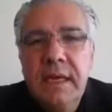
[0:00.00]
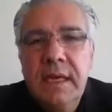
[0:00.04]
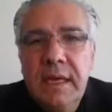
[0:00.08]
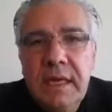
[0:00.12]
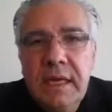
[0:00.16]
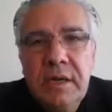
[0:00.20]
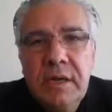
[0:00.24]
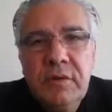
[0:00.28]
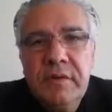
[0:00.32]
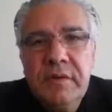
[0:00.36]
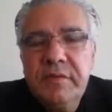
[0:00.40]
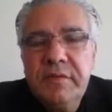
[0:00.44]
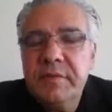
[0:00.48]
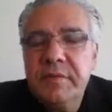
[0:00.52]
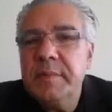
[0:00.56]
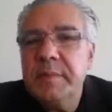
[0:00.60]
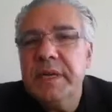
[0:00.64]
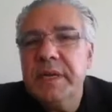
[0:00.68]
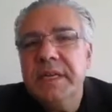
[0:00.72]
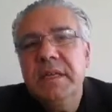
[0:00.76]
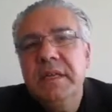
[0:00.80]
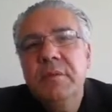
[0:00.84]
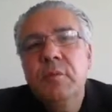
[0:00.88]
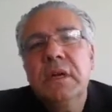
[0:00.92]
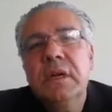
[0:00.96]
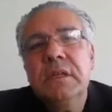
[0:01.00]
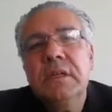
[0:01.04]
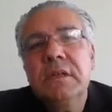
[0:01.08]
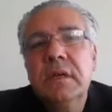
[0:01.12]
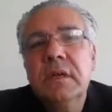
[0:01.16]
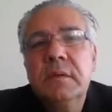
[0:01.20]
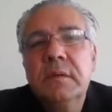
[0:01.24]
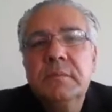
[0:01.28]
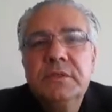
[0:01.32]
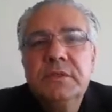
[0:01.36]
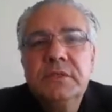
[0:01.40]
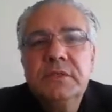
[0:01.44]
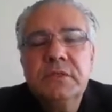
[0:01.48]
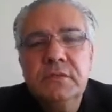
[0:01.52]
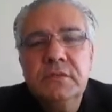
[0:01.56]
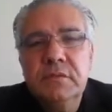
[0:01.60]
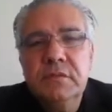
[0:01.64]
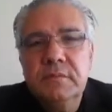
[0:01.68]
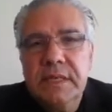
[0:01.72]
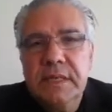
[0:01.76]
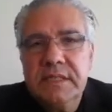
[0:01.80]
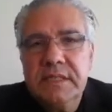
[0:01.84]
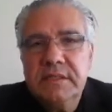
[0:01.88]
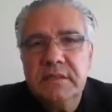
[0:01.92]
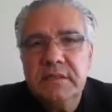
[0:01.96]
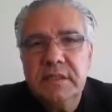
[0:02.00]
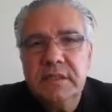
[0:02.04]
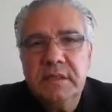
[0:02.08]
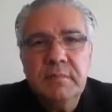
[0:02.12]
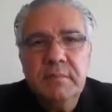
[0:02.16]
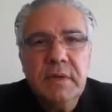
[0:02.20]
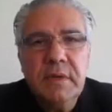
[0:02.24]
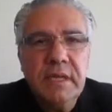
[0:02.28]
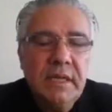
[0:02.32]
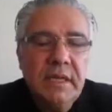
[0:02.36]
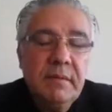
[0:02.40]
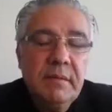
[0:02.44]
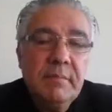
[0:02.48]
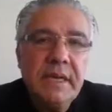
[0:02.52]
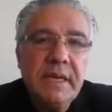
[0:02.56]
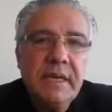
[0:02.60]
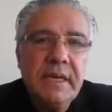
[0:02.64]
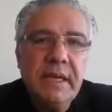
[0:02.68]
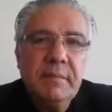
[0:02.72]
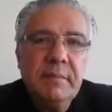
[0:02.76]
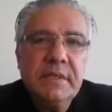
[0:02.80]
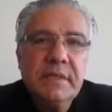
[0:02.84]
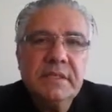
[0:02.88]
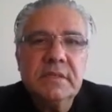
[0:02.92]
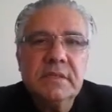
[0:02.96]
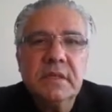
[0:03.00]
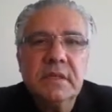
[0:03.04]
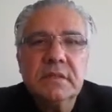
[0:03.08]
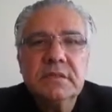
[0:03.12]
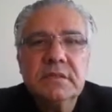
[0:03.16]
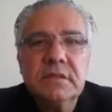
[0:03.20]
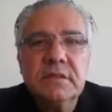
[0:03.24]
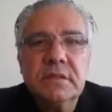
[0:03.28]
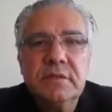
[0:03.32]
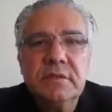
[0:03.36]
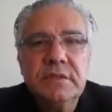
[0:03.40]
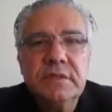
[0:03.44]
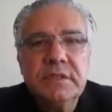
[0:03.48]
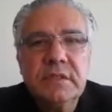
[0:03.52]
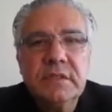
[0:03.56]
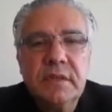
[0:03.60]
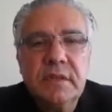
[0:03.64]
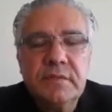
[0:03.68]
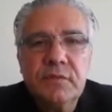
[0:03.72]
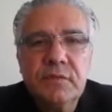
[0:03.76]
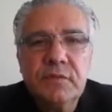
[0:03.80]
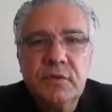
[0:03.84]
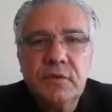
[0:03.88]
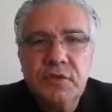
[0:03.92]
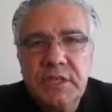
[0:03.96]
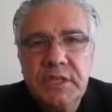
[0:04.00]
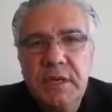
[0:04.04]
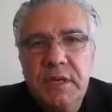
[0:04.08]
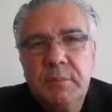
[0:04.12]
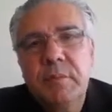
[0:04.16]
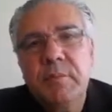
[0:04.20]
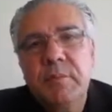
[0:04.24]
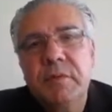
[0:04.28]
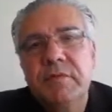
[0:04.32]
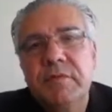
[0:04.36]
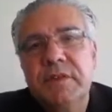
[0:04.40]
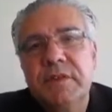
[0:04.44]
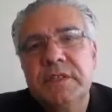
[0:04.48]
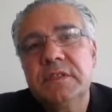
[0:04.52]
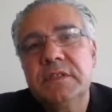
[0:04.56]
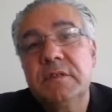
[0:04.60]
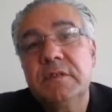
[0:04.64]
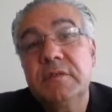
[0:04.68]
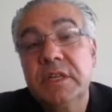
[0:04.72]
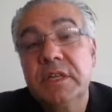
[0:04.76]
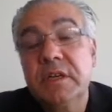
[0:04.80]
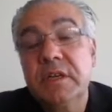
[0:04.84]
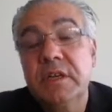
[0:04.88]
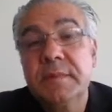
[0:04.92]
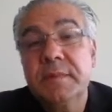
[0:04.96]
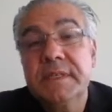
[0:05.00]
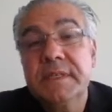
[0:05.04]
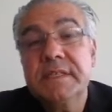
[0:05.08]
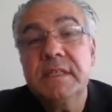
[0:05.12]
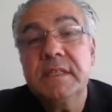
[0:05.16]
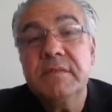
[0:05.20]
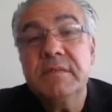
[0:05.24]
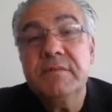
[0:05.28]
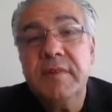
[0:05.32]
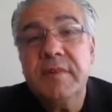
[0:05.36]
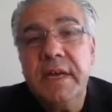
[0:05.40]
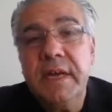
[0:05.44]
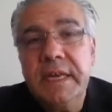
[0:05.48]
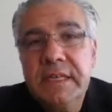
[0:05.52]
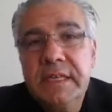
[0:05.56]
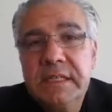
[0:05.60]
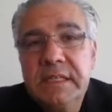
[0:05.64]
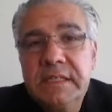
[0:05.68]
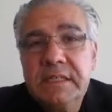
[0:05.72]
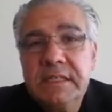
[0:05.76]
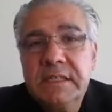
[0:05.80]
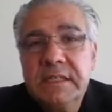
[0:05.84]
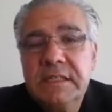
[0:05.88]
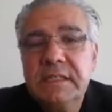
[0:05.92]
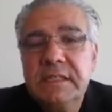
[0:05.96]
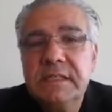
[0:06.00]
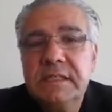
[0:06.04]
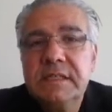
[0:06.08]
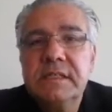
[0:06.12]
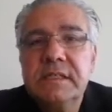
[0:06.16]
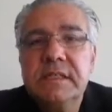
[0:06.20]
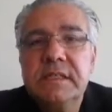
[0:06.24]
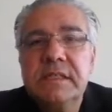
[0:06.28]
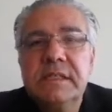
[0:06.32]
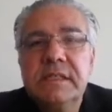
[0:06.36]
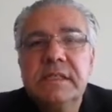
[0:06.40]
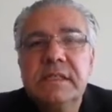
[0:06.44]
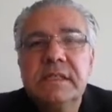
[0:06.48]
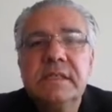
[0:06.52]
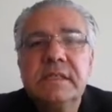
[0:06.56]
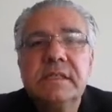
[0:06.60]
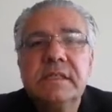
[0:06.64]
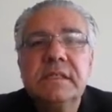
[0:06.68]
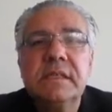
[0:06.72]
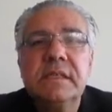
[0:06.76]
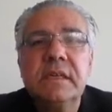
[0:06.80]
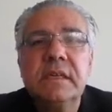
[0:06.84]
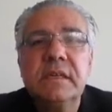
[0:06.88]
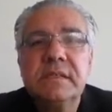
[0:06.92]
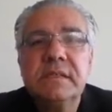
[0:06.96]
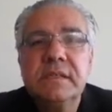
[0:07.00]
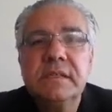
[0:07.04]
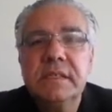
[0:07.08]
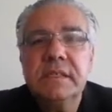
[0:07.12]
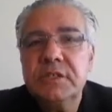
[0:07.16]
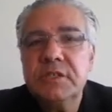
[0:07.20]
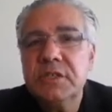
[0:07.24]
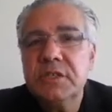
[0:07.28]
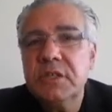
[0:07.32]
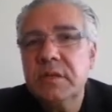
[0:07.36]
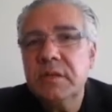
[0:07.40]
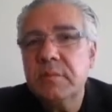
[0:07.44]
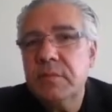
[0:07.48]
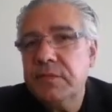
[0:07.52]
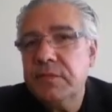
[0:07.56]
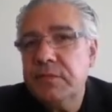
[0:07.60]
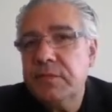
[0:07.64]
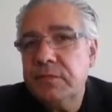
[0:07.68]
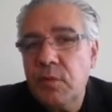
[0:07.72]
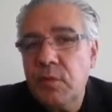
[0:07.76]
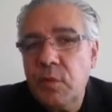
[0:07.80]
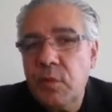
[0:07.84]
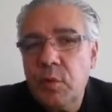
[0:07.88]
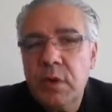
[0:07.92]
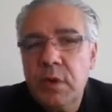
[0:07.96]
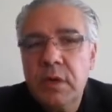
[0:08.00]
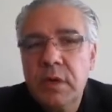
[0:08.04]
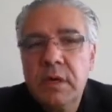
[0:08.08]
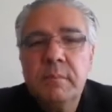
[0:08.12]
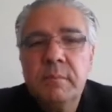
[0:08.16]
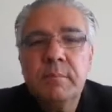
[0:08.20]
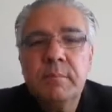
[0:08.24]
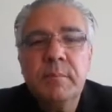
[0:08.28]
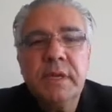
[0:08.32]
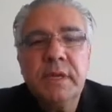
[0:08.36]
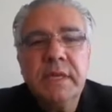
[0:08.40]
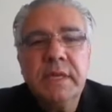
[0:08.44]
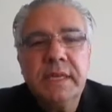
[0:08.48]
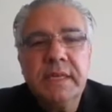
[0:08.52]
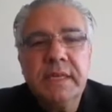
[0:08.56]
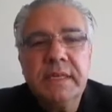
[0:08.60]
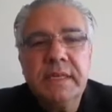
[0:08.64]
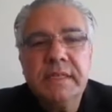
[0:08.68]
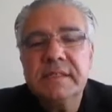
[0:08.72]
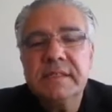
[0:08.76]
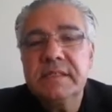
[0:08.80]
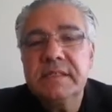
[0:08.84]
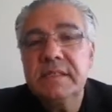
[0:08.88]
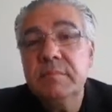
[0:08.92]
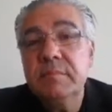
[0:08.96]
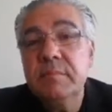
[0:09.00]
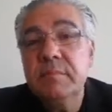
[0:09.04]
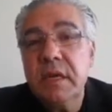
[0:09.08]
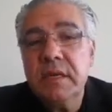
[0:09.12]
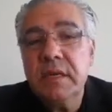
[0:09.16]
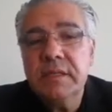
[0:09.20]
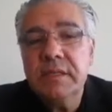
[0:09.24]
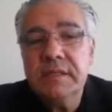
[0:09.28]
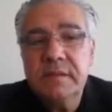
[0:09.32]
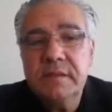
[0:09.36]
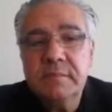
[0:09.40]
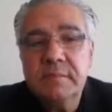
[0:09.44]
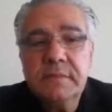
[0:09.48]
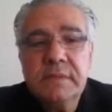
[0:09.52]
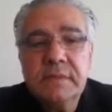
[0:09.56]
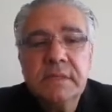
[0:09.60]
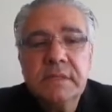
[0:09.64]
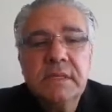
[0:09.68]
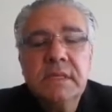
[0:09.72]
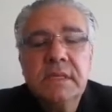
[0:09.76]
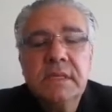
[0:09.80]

Hello everybody, welcome to Mastering Money. My name is Dr. Christophe Fauger. I'm a professor of economics and finance. This is session number 4, Money and its Symbolism.